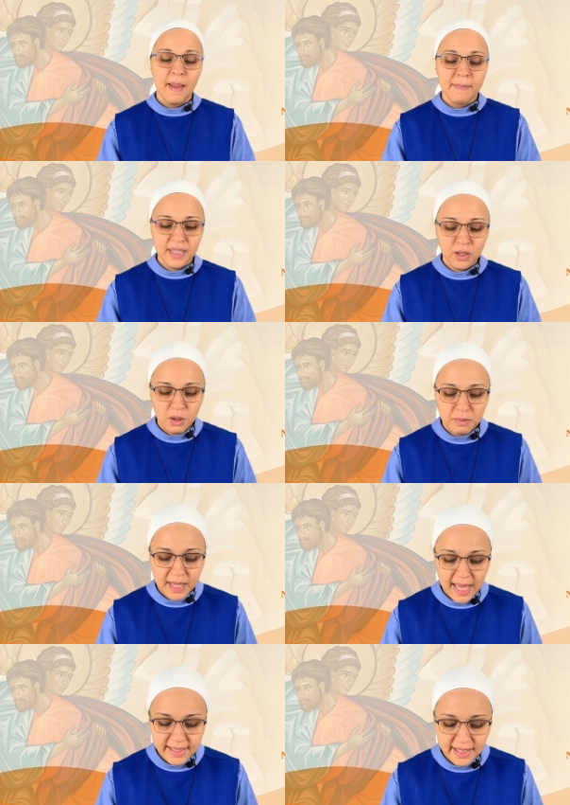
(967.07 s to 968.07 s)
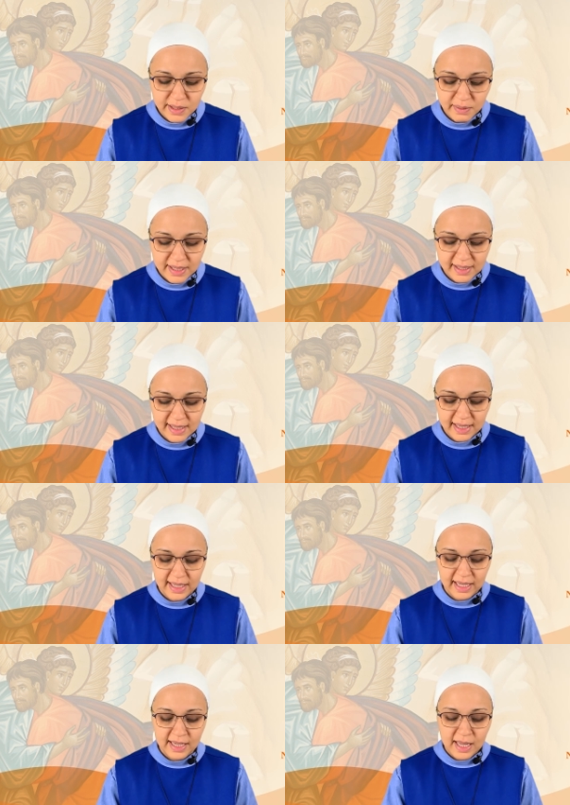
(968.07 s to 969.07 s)
May the Lord bless us on this
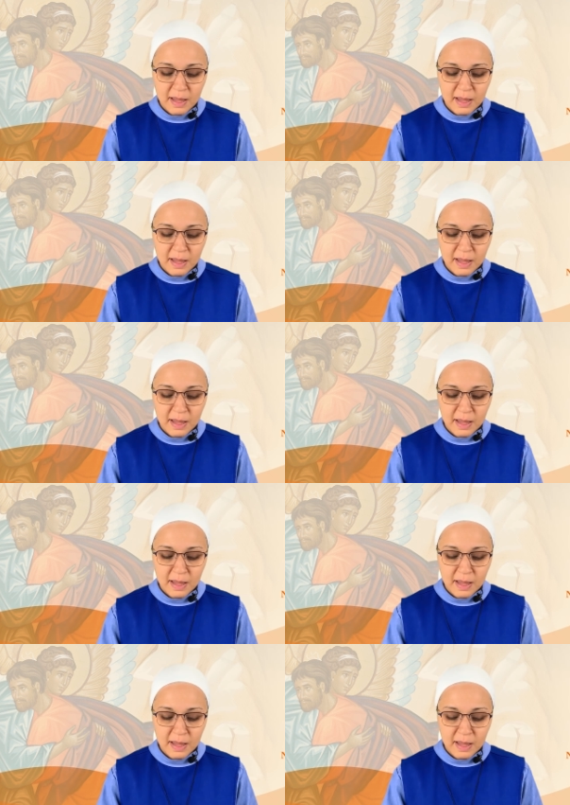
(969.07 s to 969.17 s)
Sunday.